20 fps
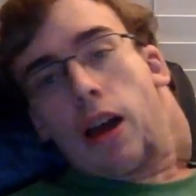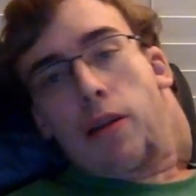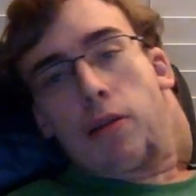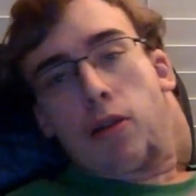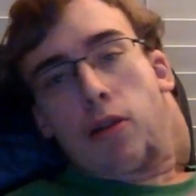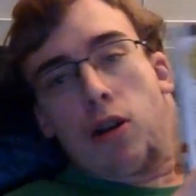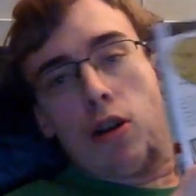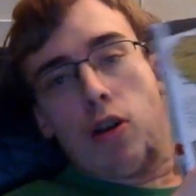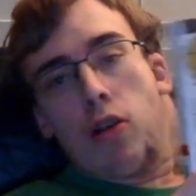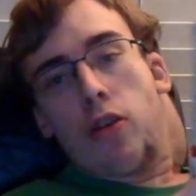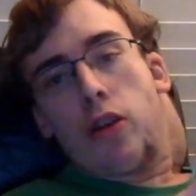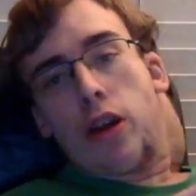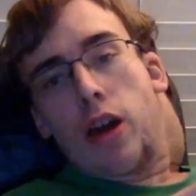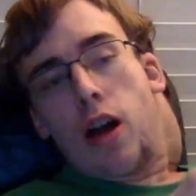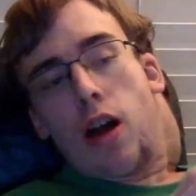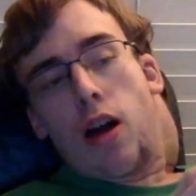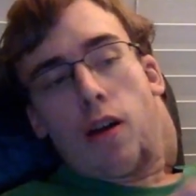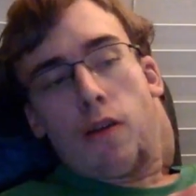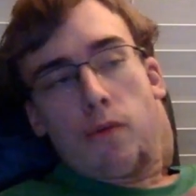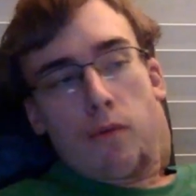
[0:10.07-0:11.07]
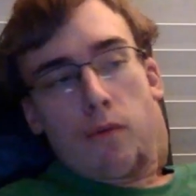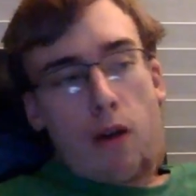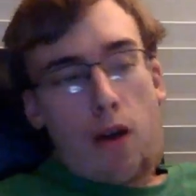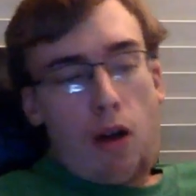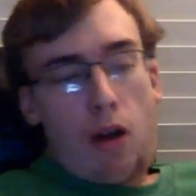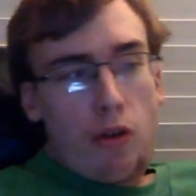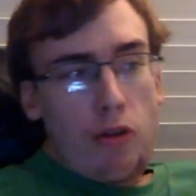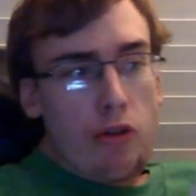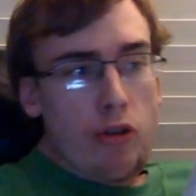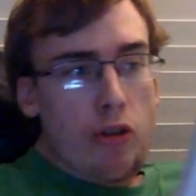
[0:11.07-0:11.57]
currently on
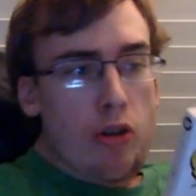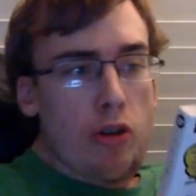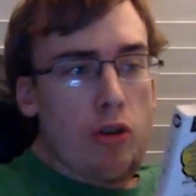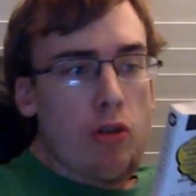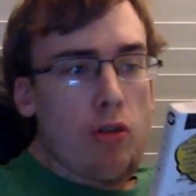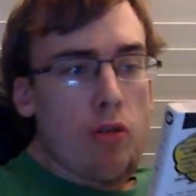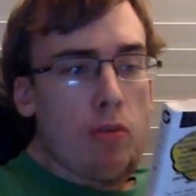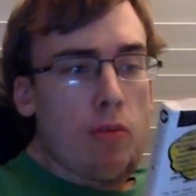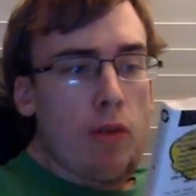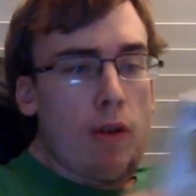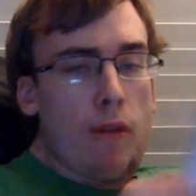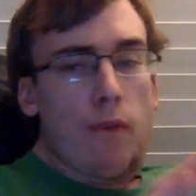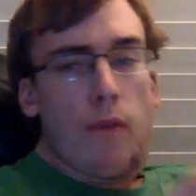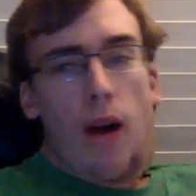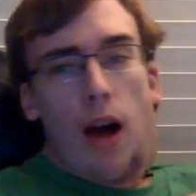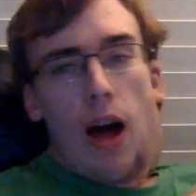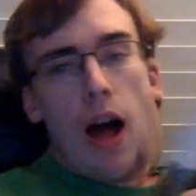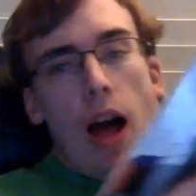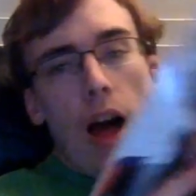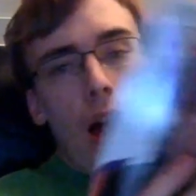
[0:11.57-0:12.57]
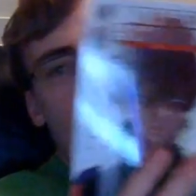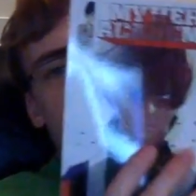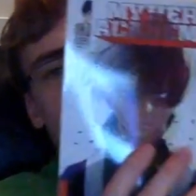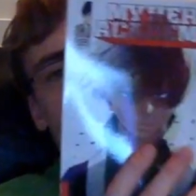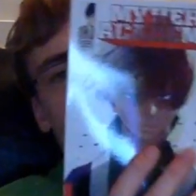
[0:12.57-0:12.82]
volume 5,